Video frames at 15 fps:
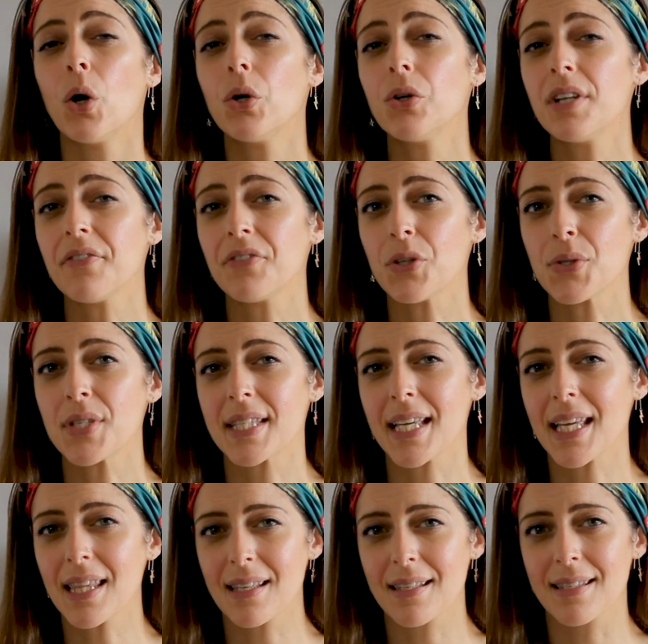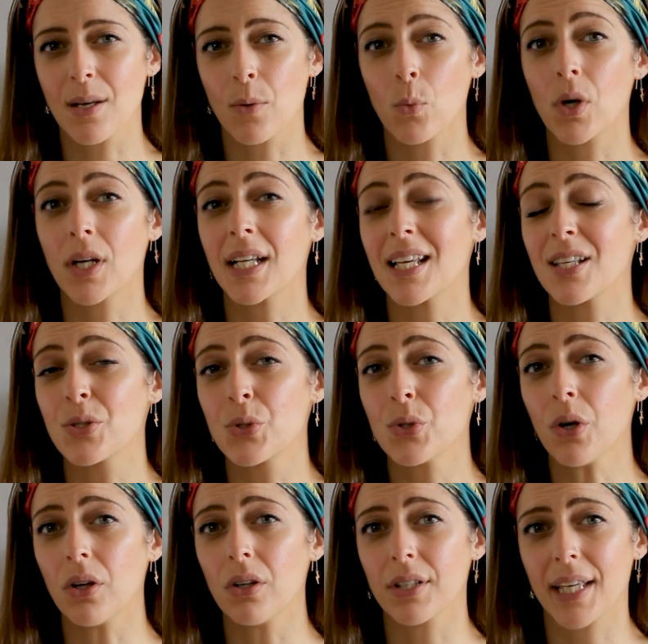Or if you see that someone is
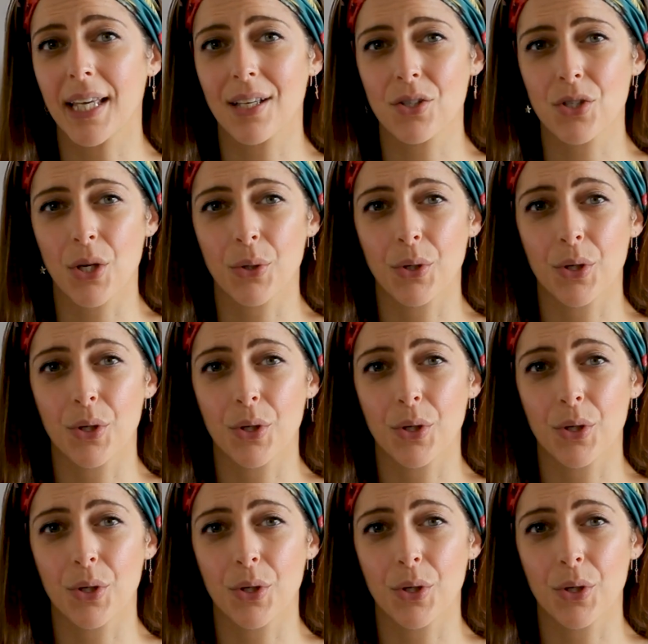not looking so